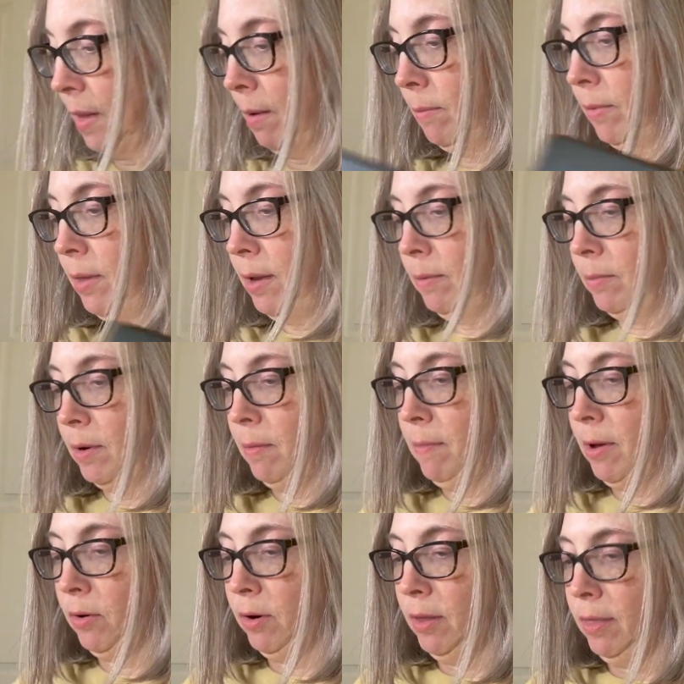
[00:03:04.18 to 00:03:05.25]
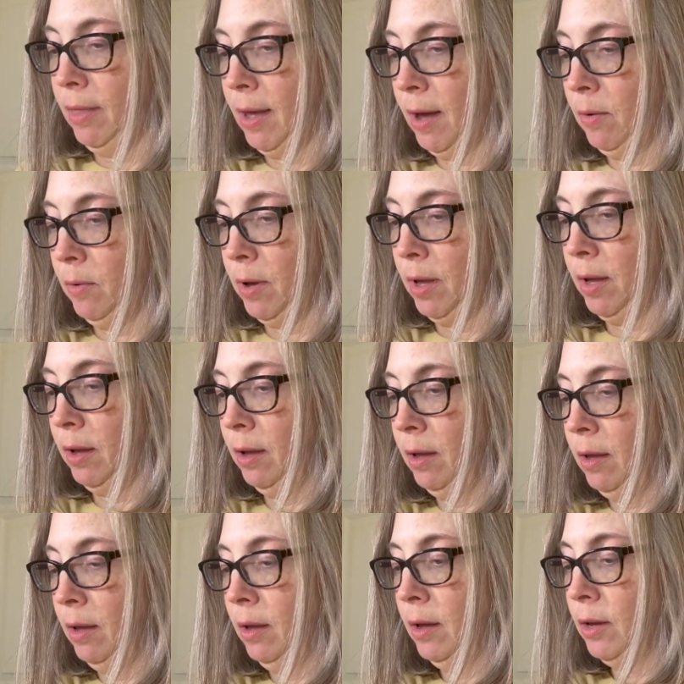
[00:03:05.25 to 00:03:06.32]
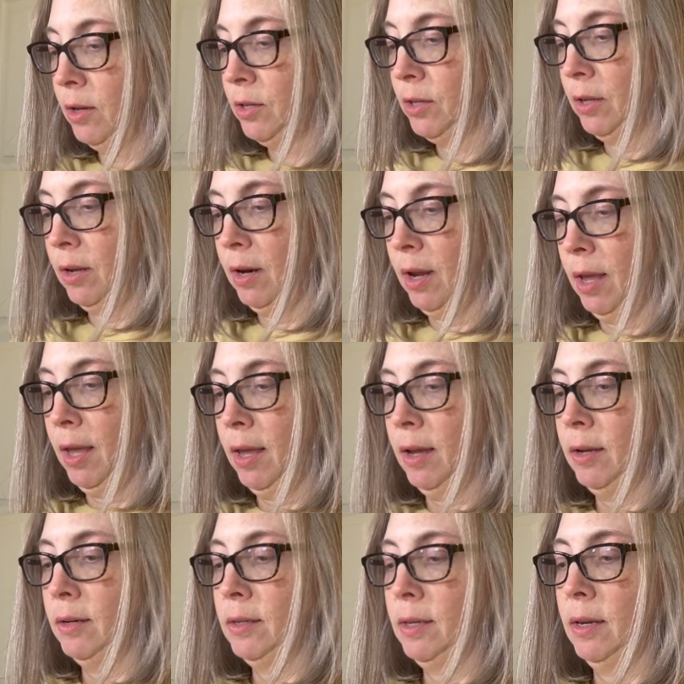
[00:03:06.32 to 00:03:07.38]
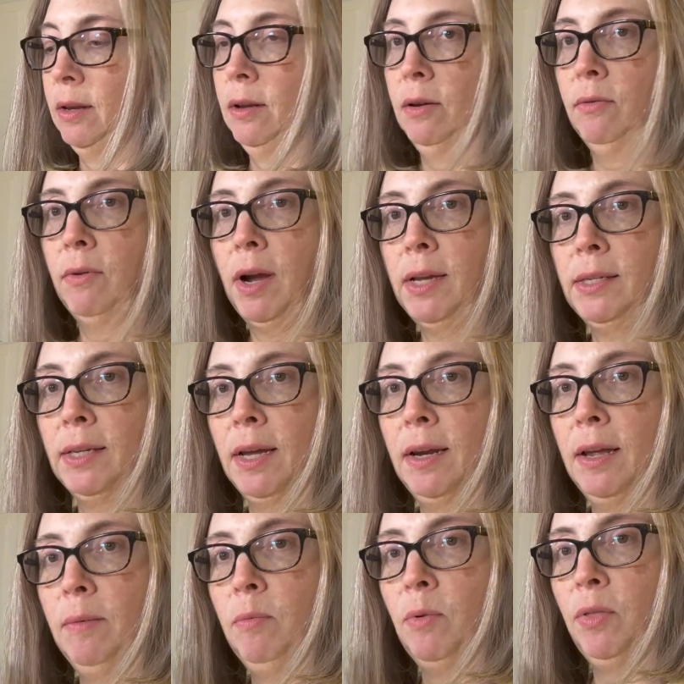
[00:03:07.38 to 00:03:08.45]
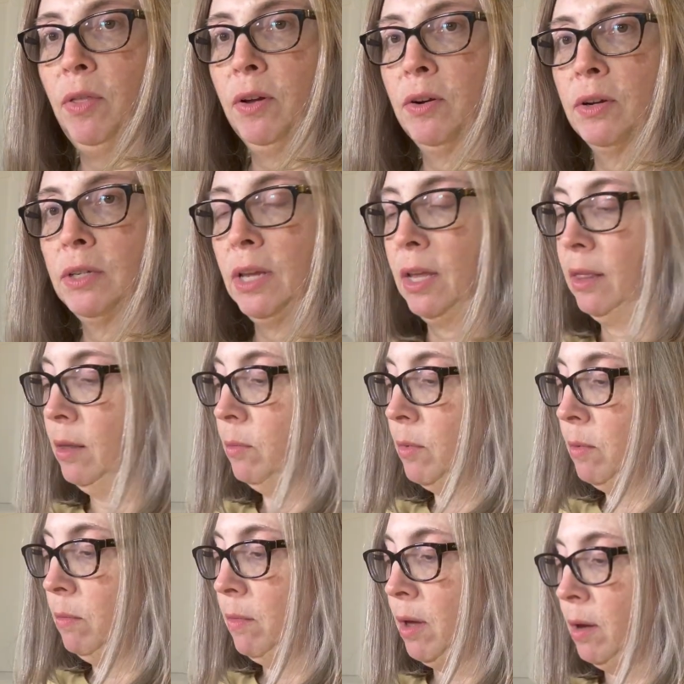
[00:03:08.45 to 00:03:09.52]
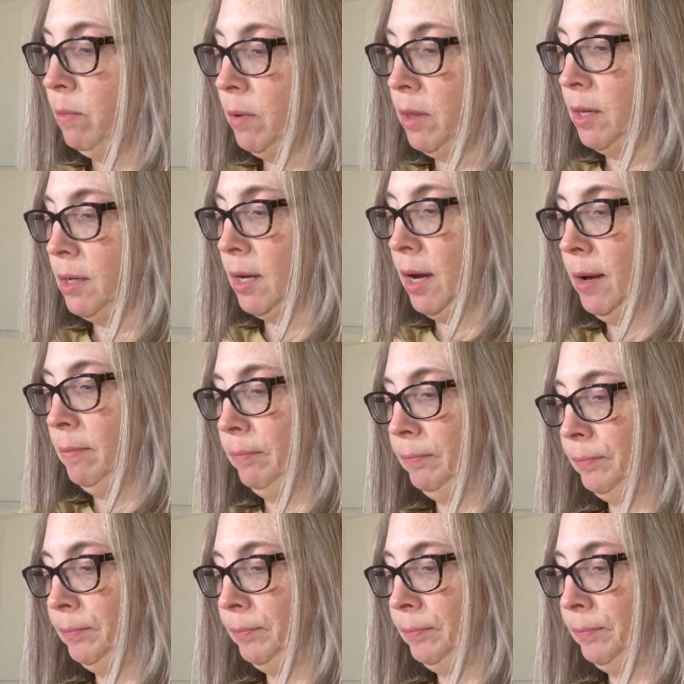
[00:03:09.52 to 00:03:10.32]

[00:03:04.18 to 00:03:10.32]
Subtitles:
think I'm going to mount it that way so that it hangs right side up with the chrysanthemum up at the top.